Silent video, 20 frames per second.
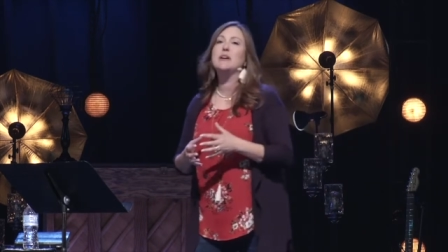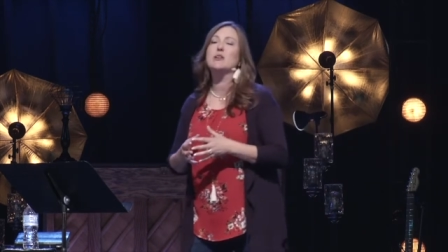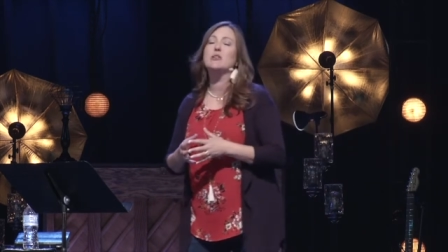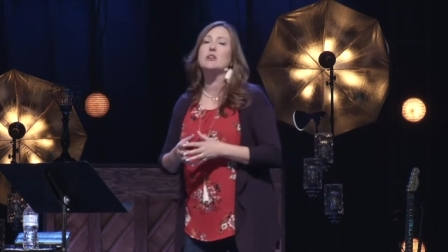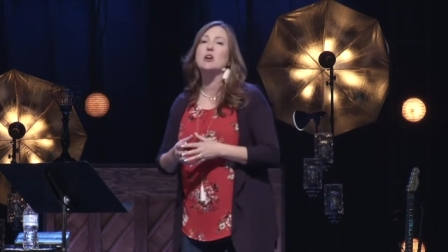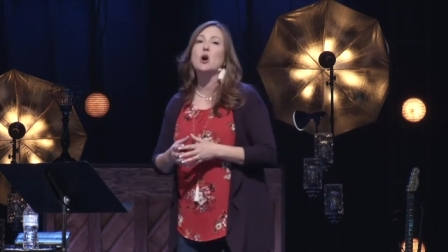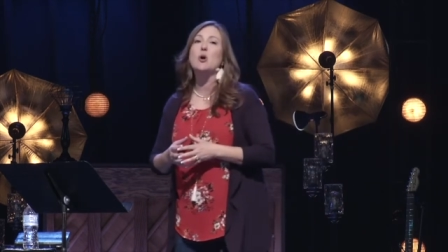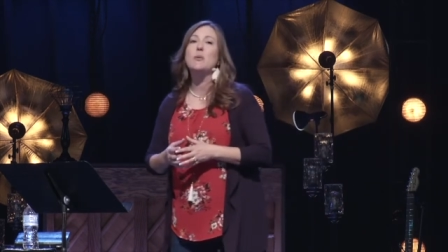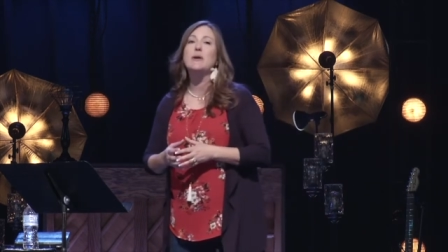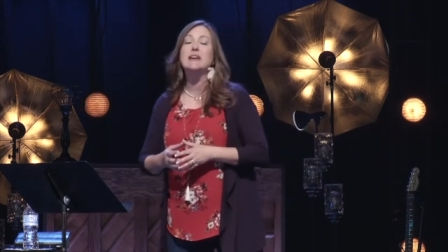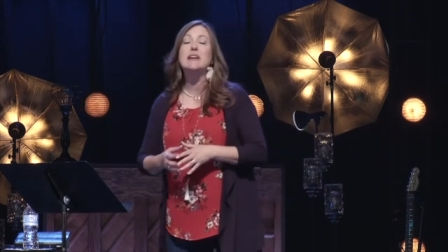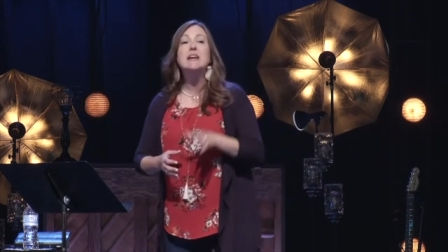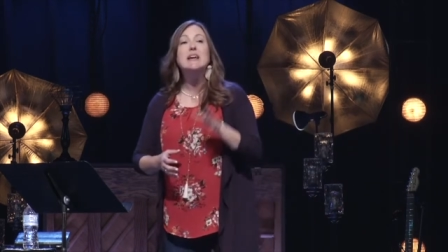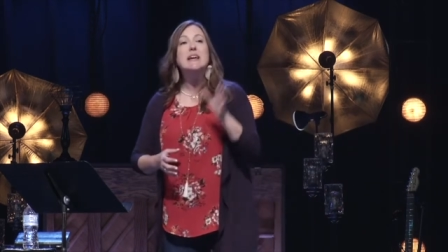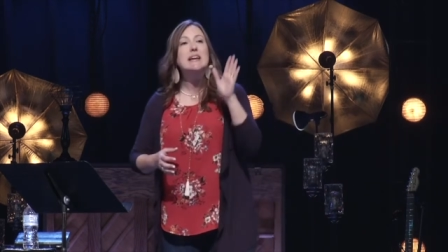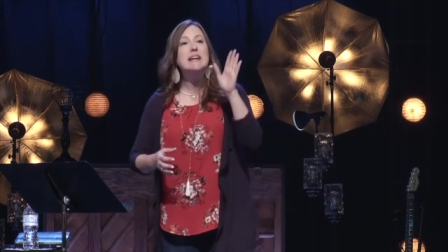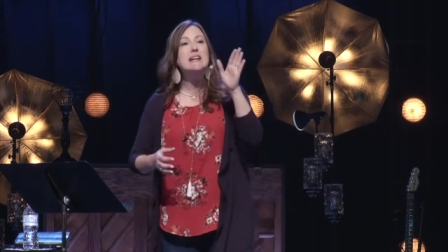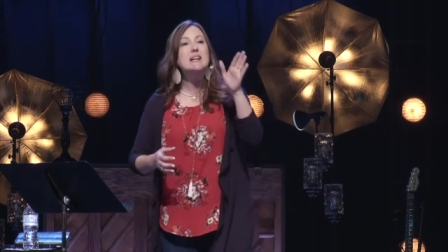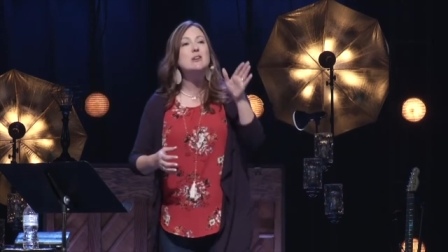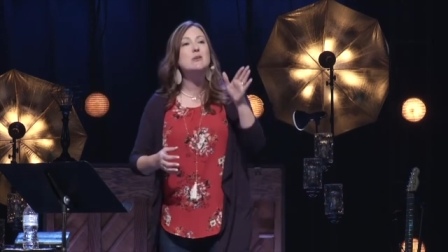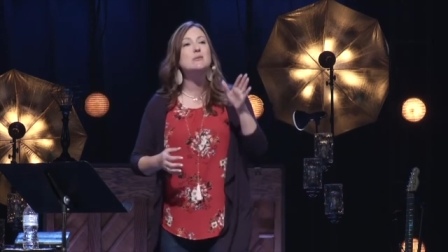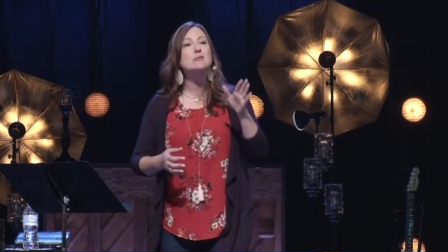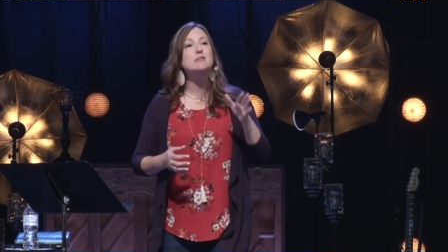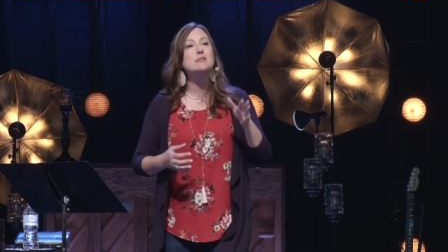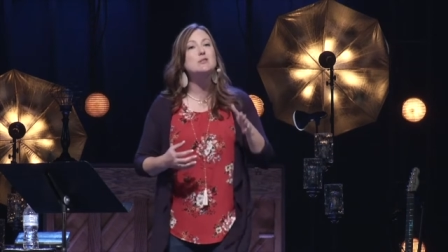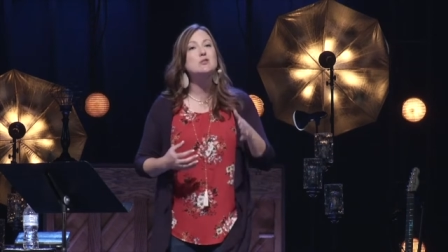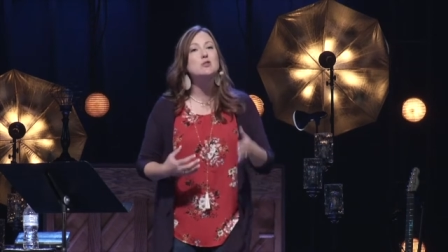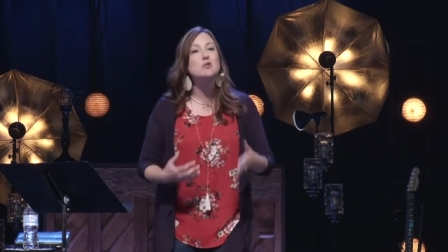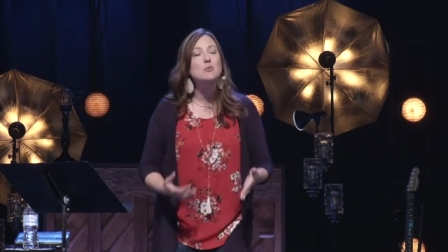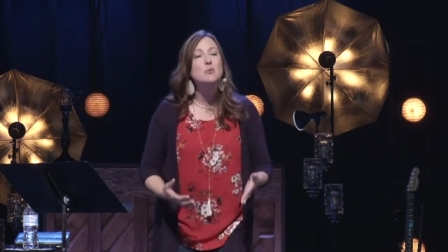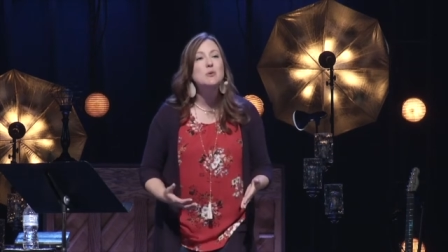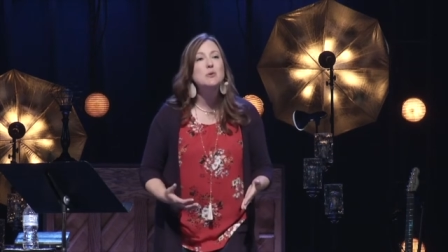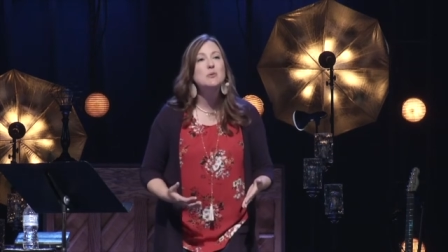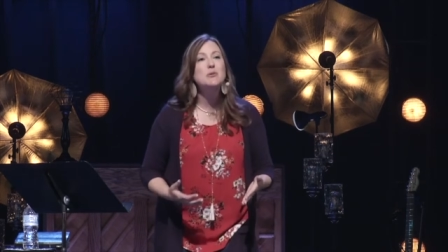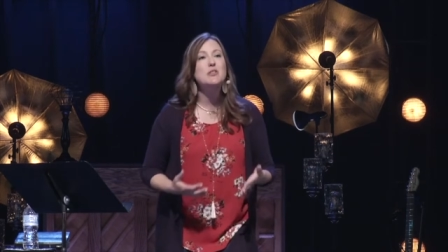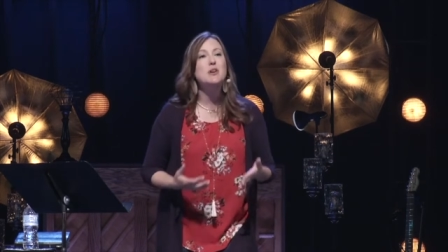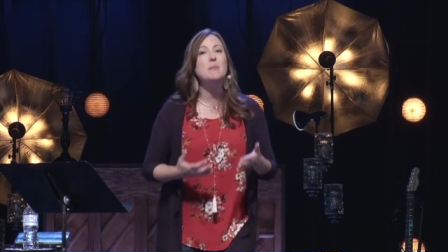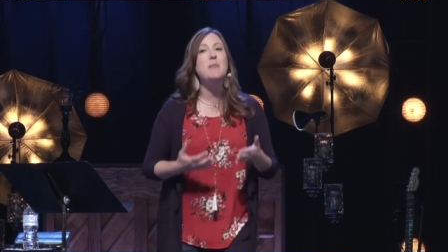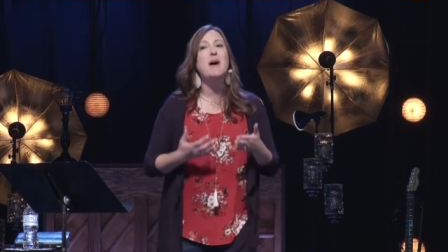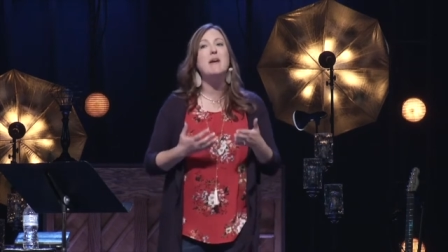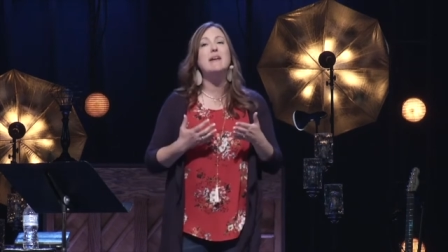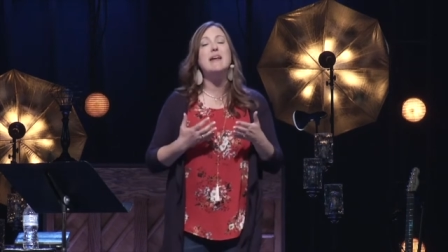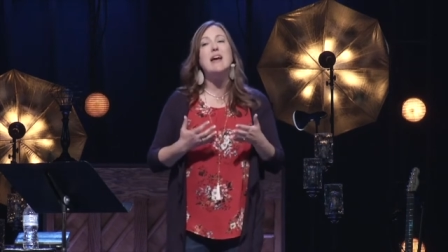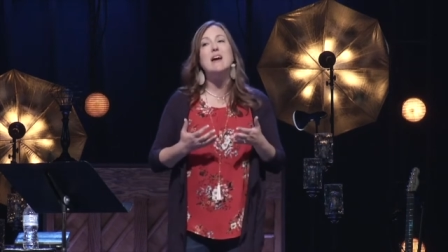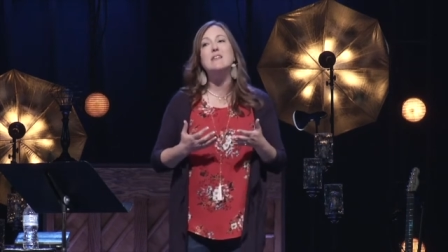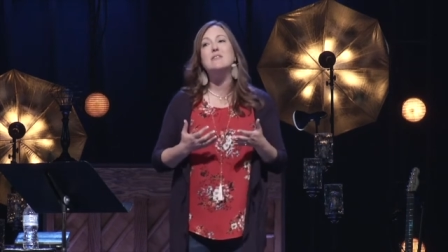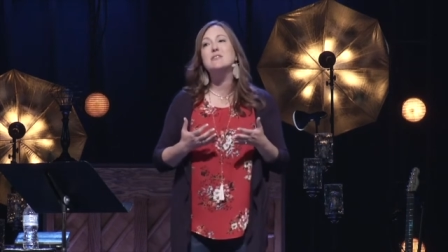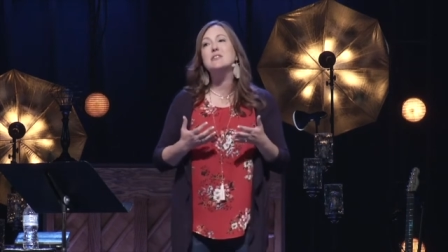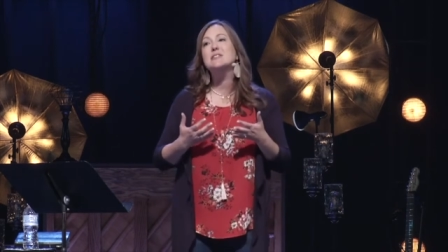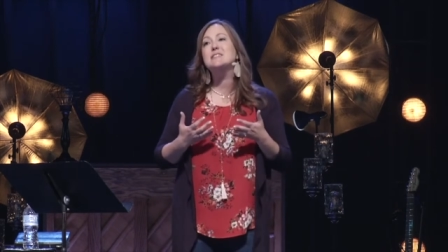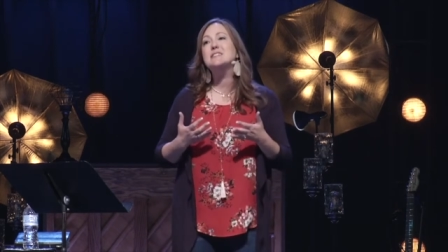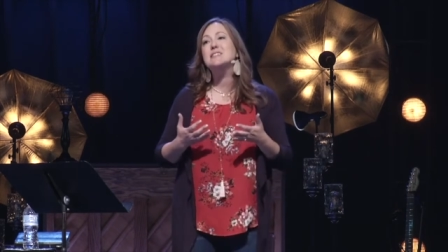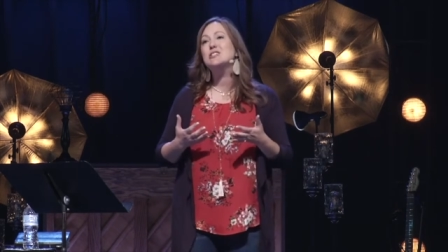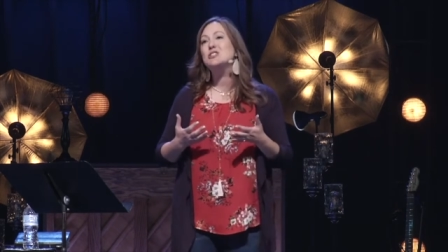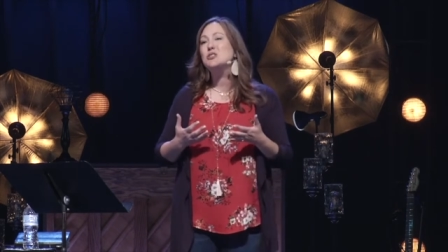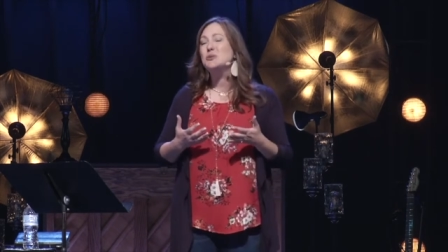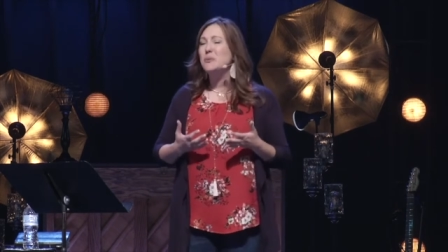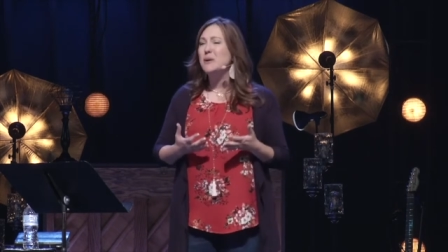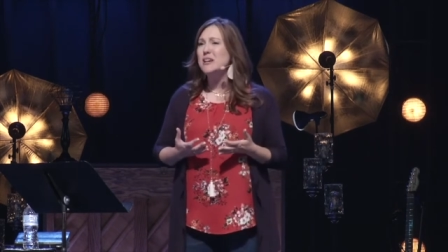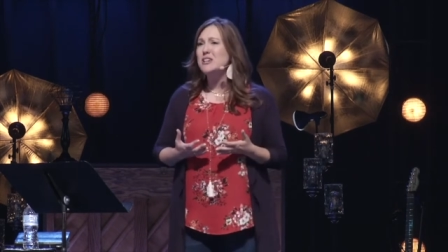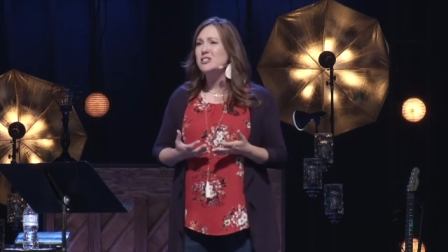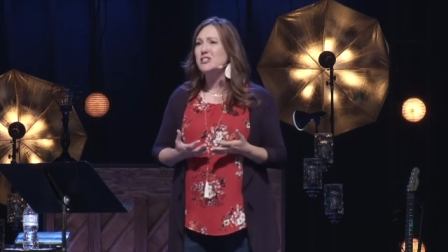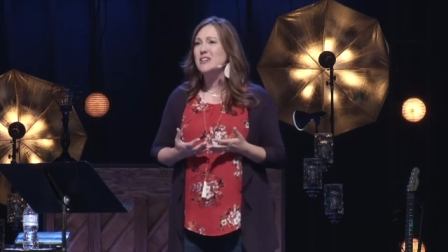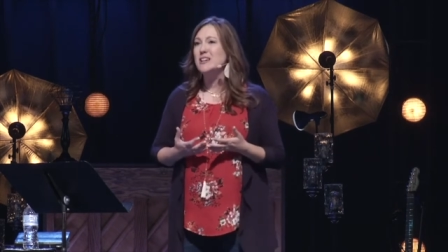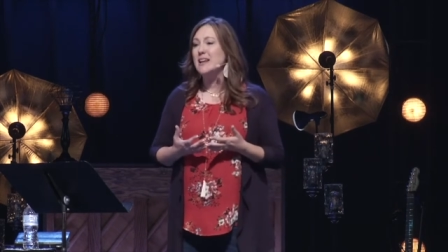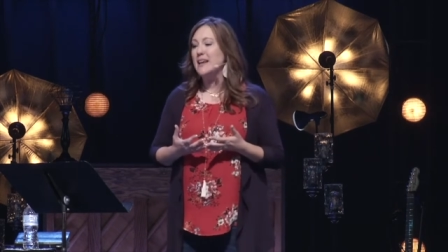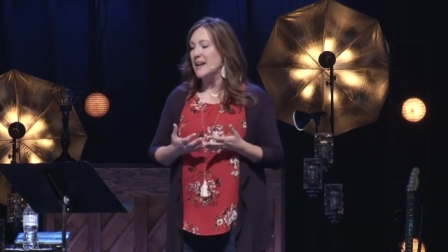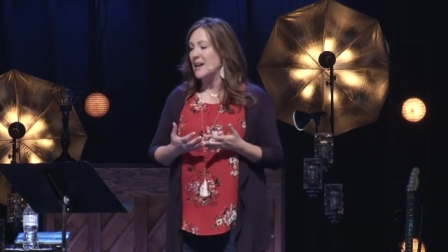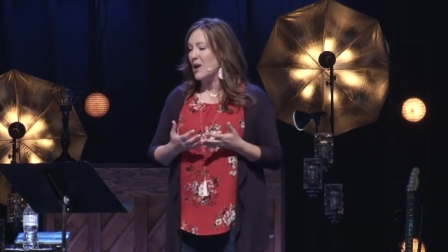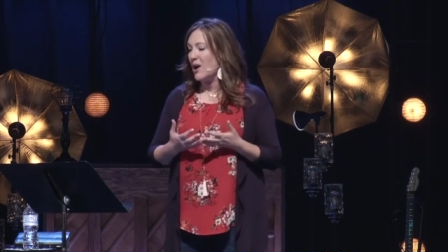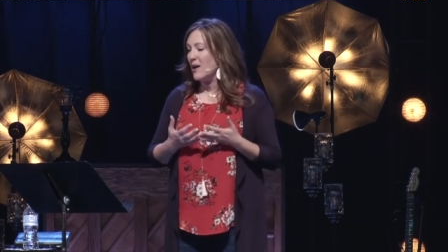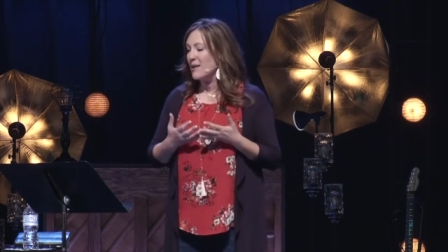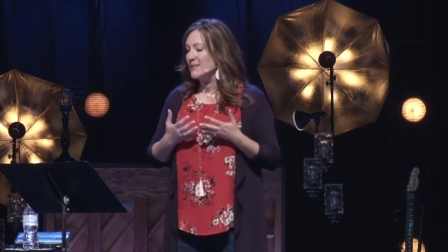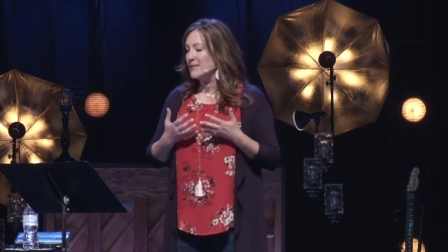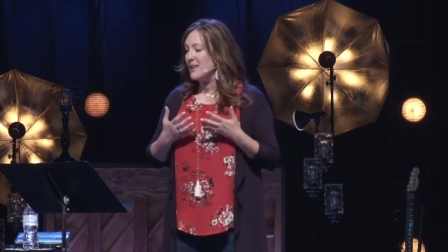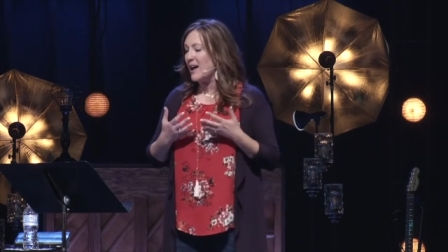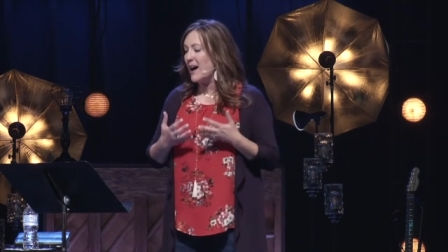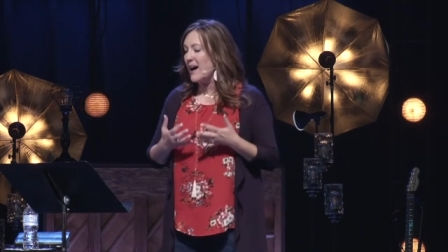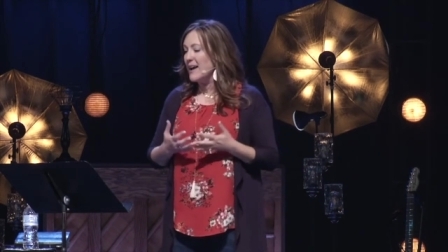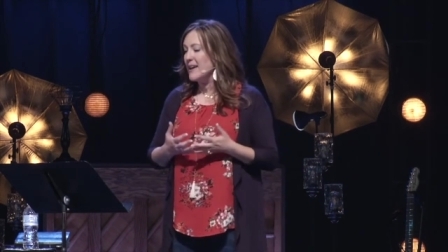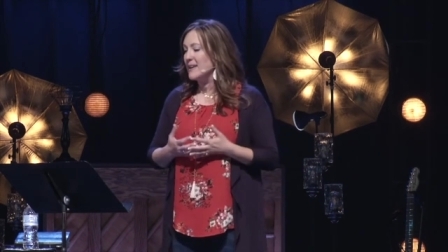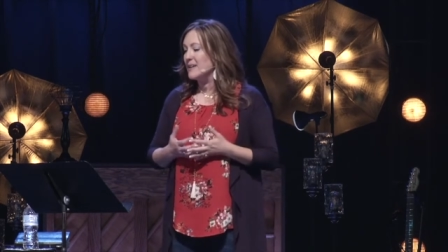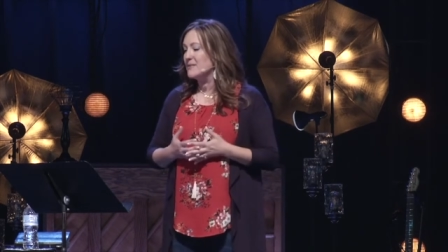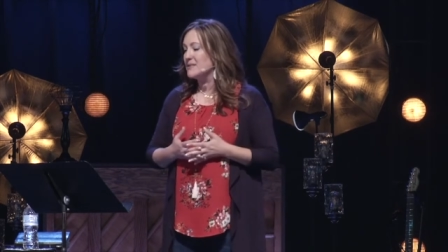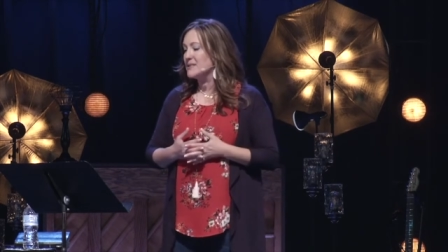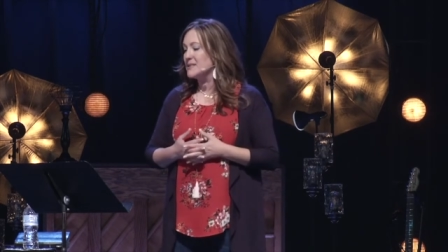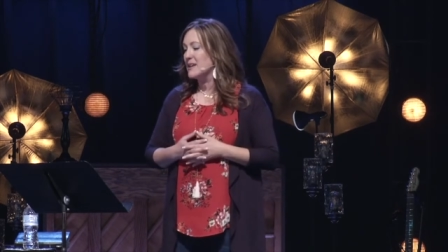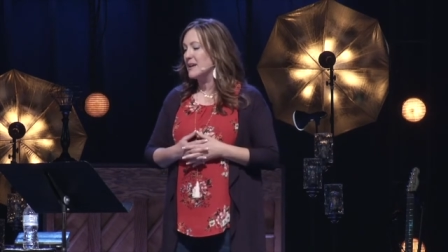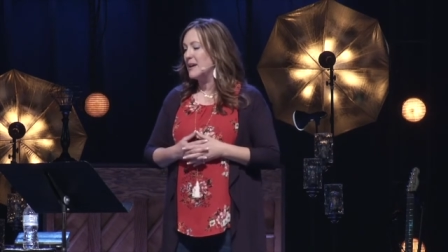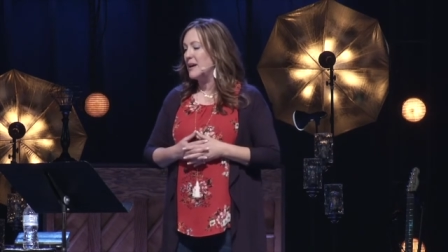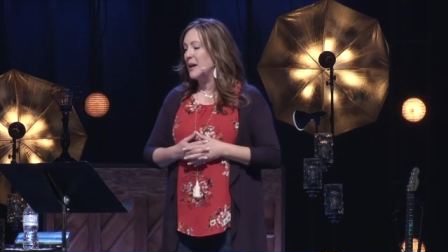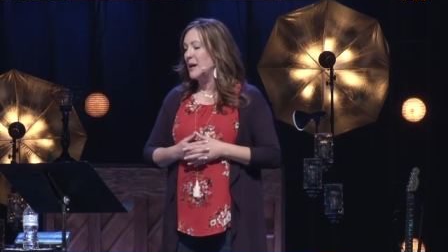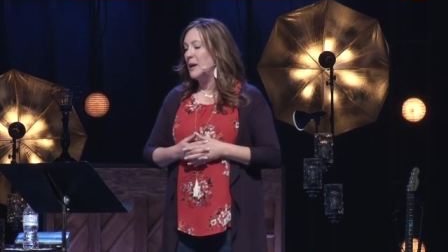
we are going. He knows the truth about every situation in our lives.